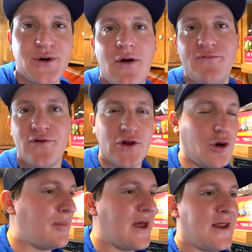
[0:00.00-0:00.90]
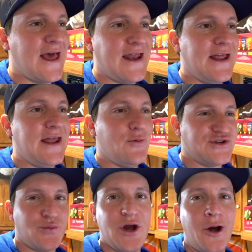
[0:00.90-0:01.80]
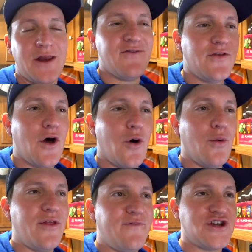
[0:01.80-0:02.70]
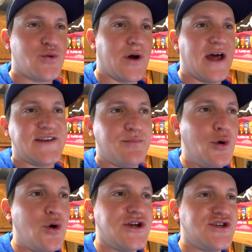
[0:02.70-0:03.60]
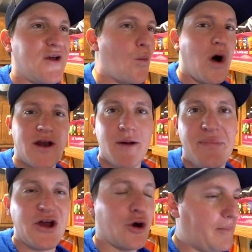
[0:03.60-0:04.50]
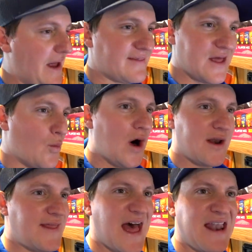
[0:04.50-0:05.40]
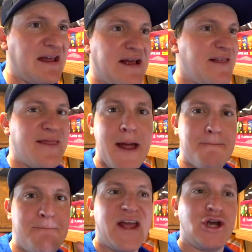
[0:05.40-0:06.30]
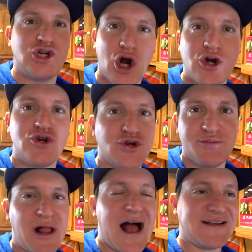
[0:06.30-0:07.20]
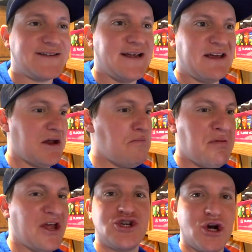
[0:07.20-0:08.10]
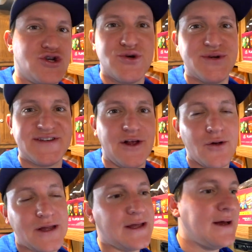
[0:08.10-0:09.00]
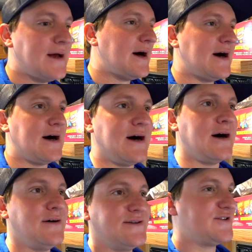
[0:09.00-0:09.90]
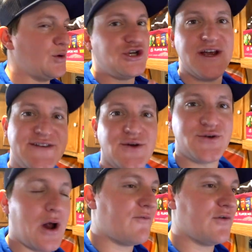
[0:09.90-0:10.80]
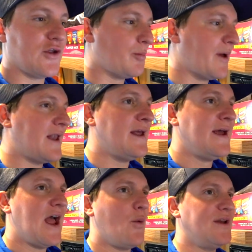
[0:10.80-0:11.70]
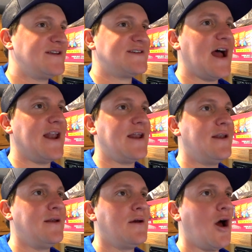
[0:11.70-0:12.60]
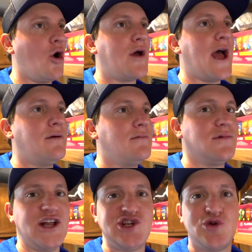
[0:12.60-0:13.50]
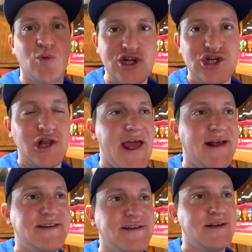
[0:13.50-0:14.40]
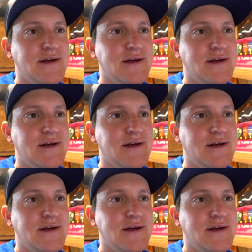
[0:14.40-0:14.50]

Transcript: around for a little bit, and it, it was weird. Even though the fish were kind of spookish, they wanted a bigger bait. They wanted that, that big chartreuse plastic and a big chartreuse silky. Uh, so we chased those around for a little bit, and we decided, okay, let's switch lakes